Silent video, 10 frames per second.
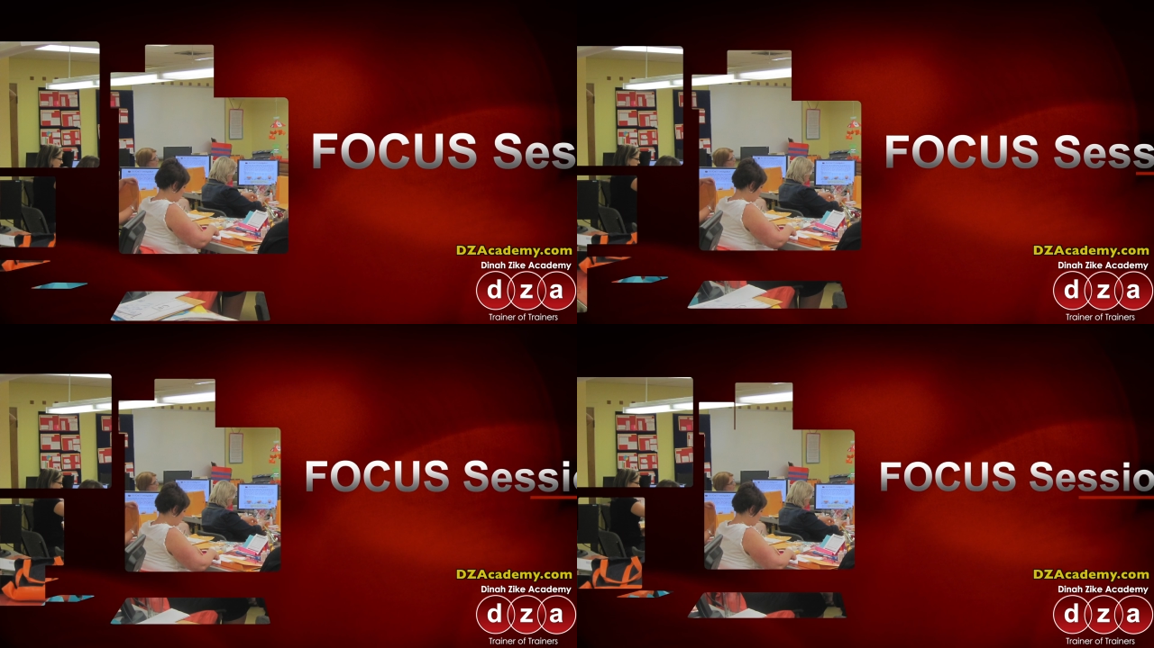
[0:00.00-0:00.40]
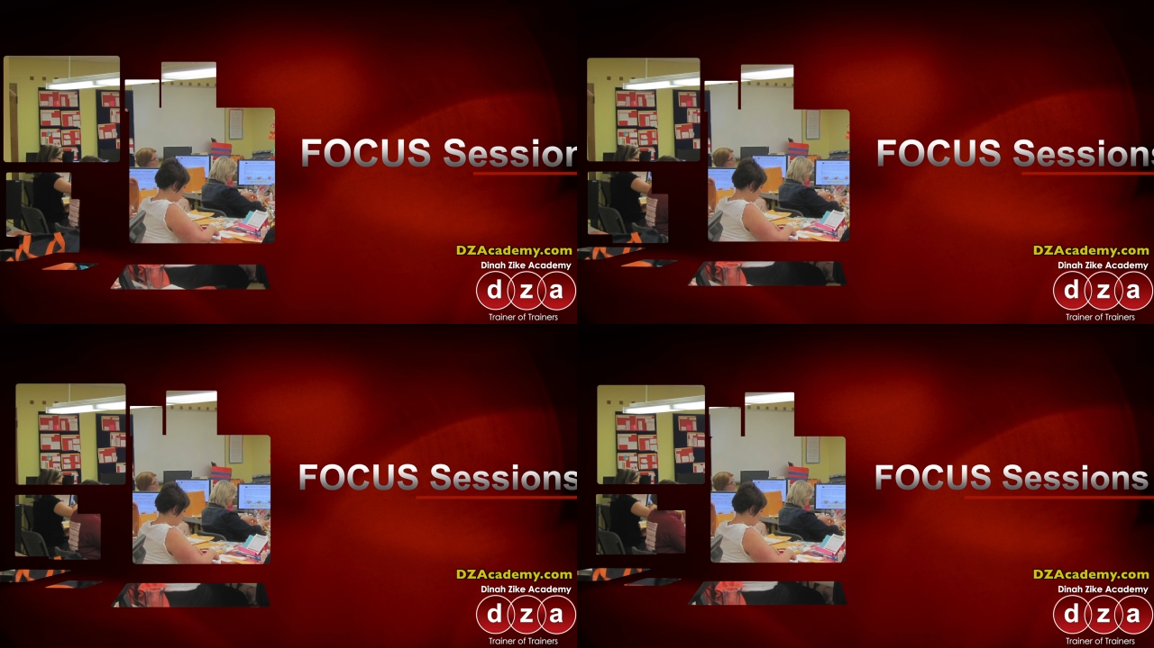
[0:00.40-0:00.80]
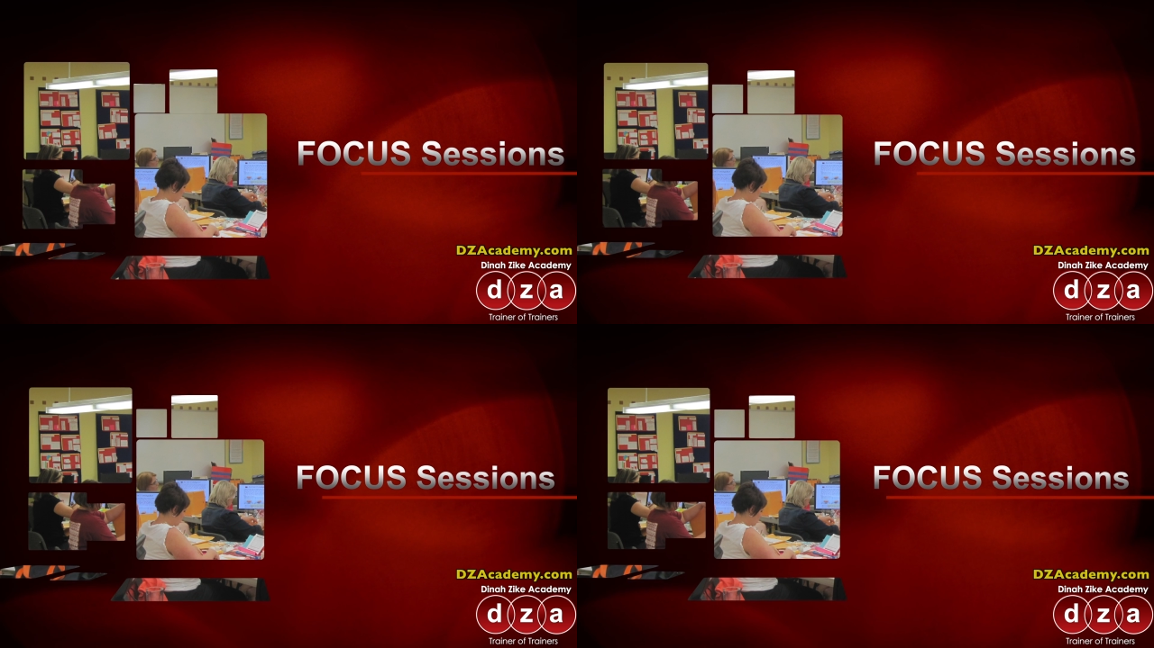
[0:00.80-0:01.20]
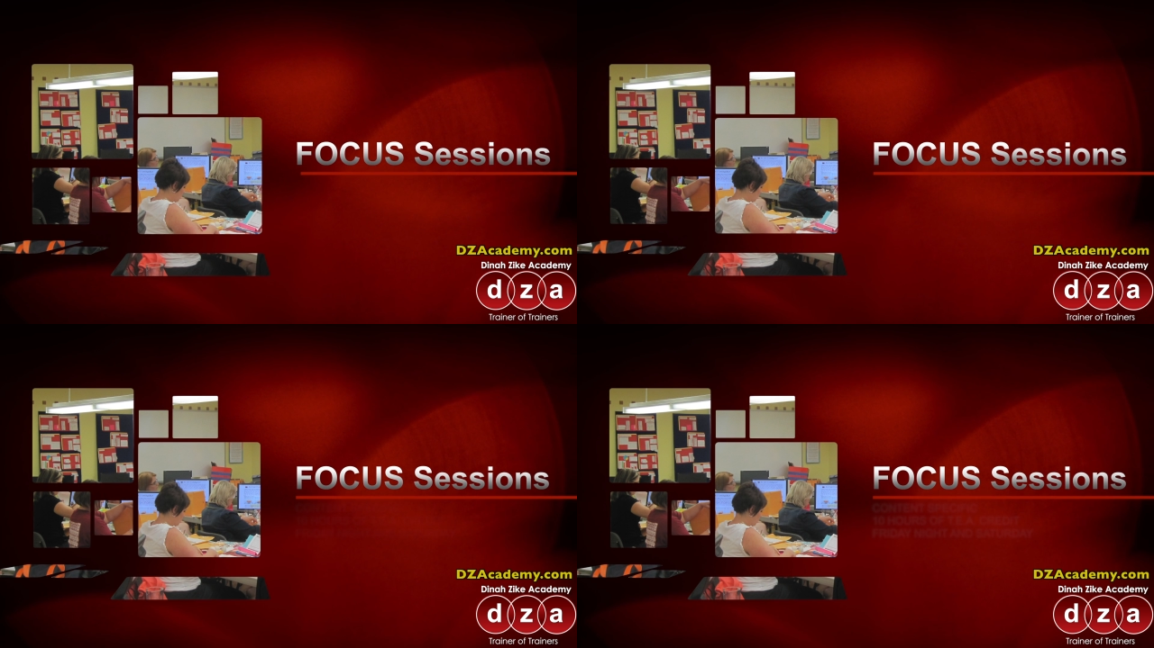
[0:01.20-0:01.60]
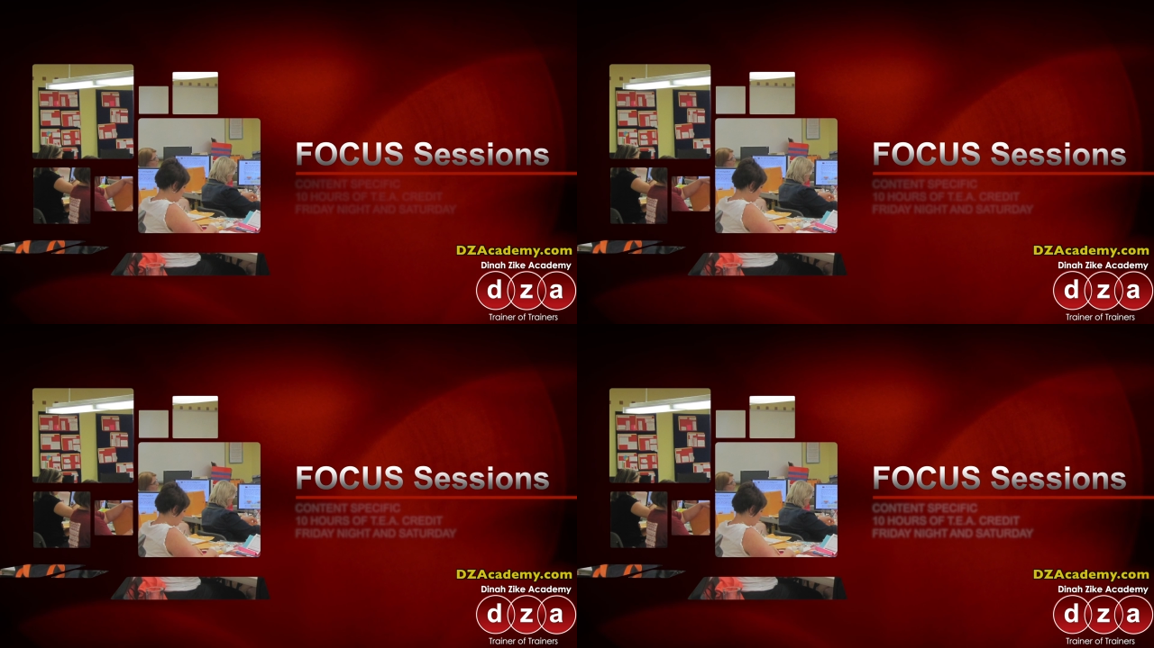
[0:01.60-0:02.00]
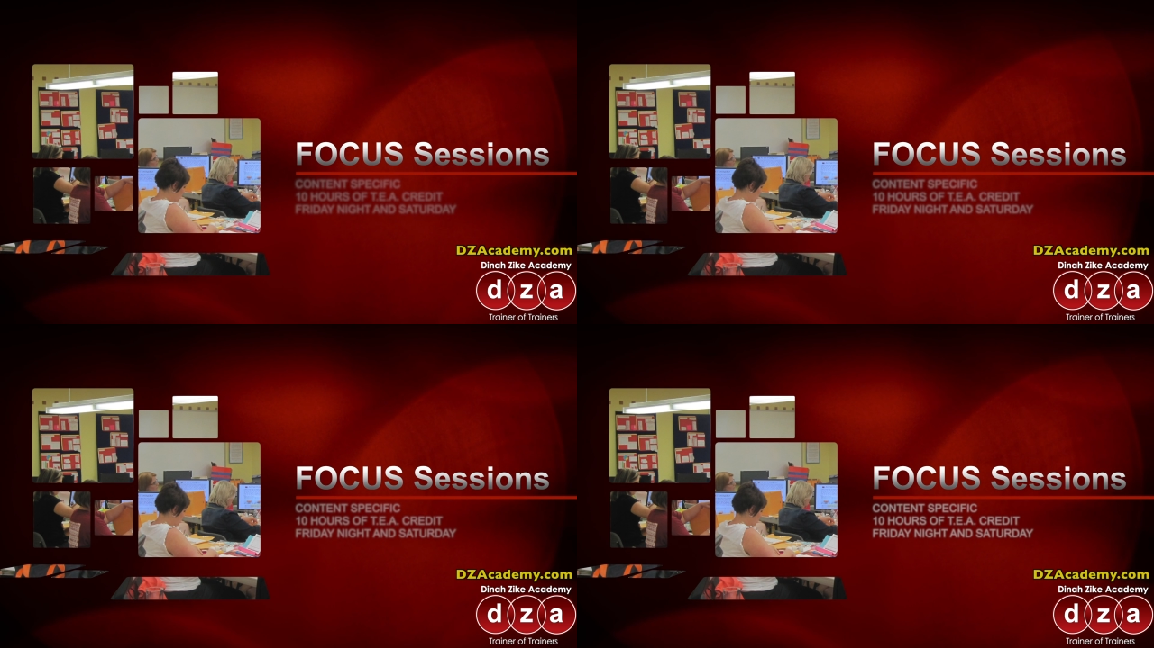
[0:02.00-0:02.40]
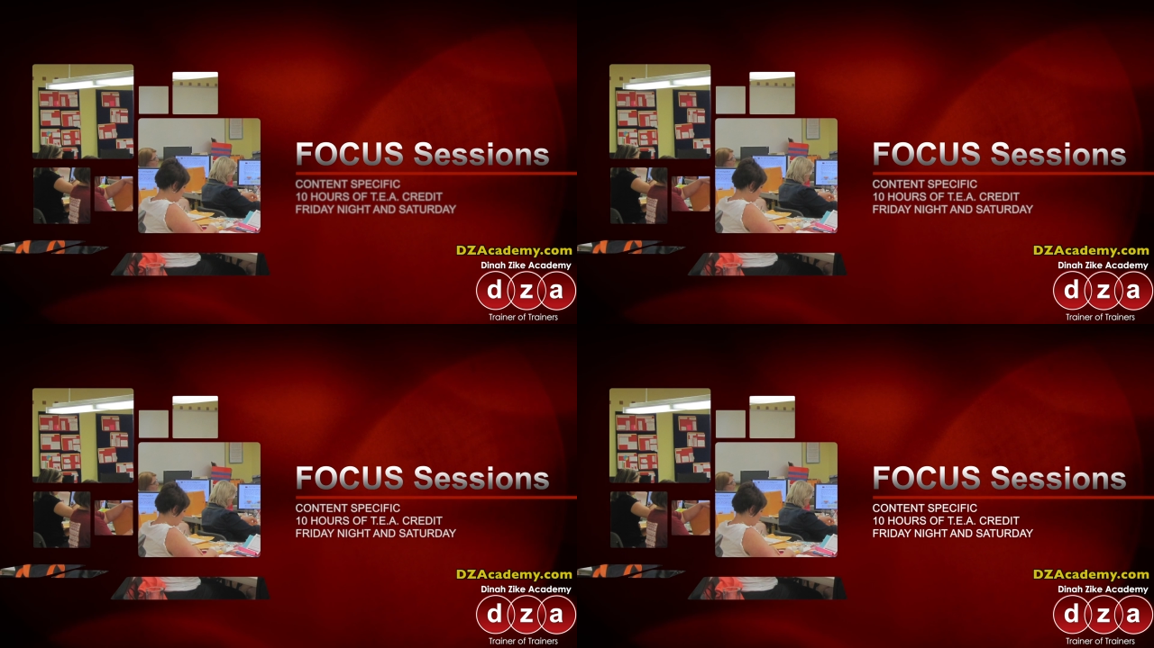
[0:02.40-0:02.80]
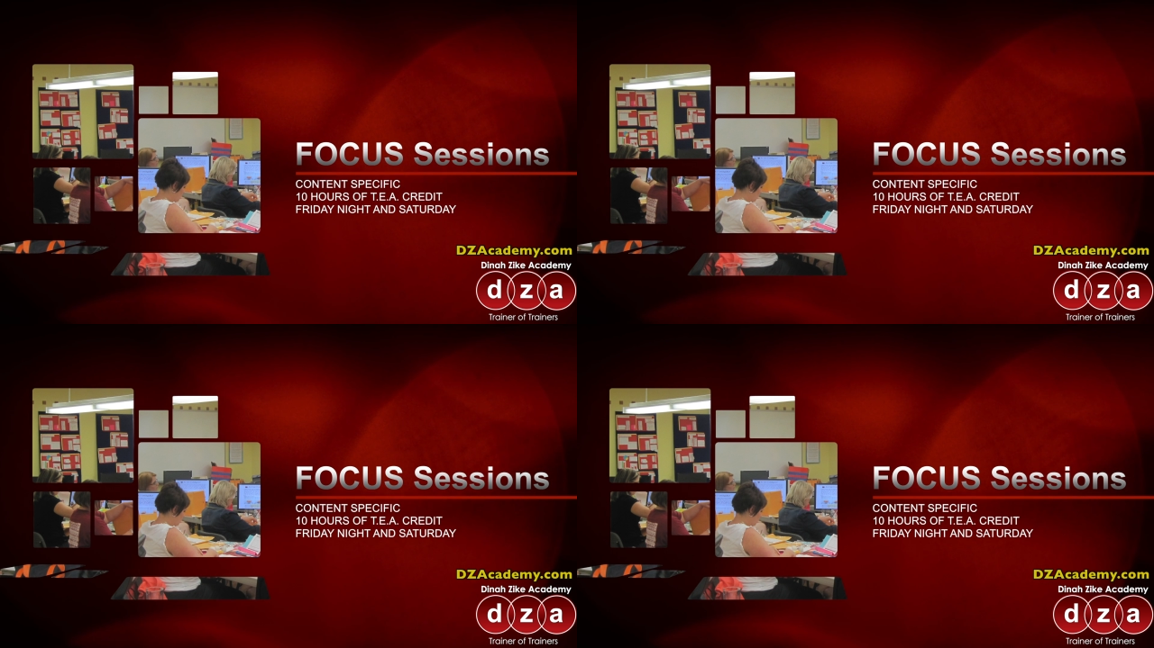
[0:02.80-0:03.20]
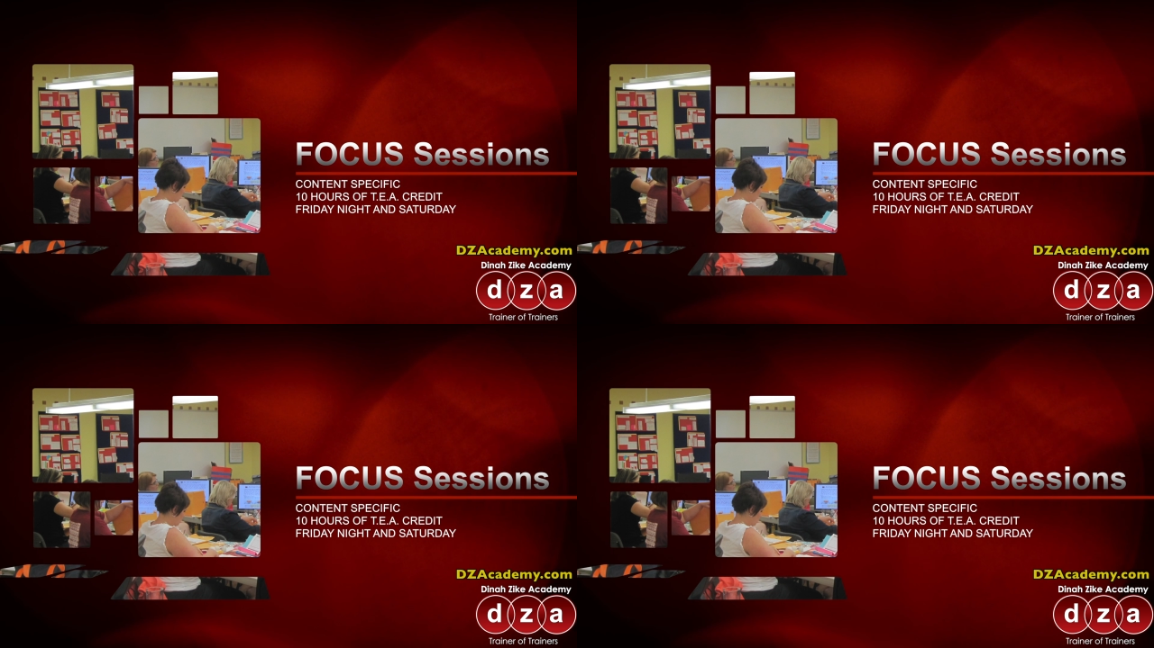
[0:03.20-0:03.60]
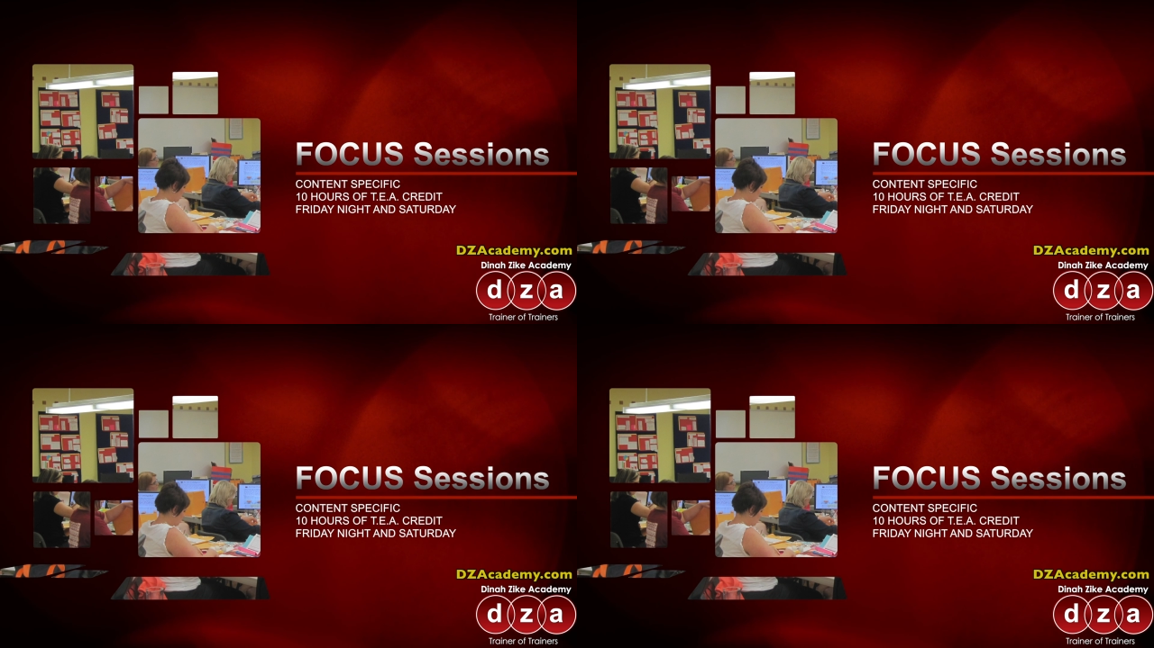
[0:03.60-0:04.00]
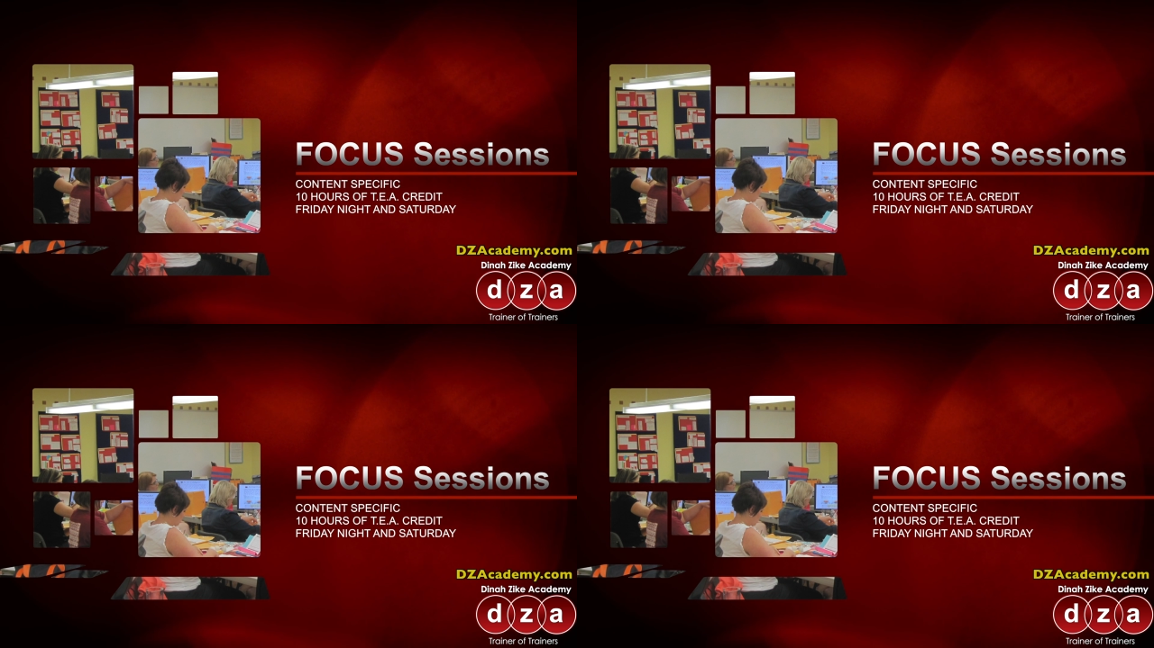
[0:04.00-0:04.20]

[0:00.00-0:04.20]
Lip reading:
(no speaker visible)